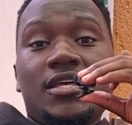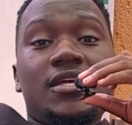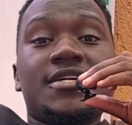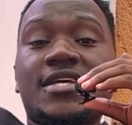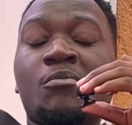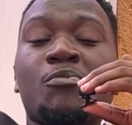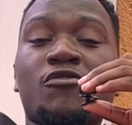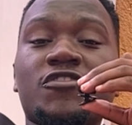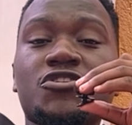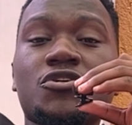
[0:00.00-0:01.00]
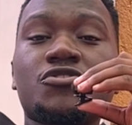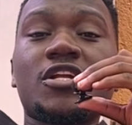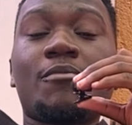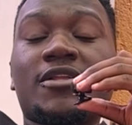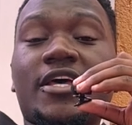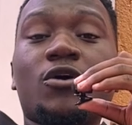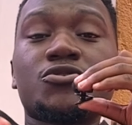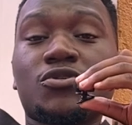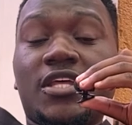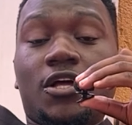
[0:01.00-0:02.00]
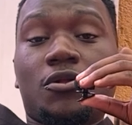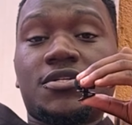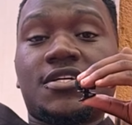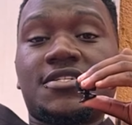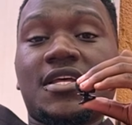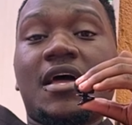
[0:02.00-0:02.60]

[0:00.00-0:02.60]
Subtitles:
Yes, I'm a professional trader, but I also take losses.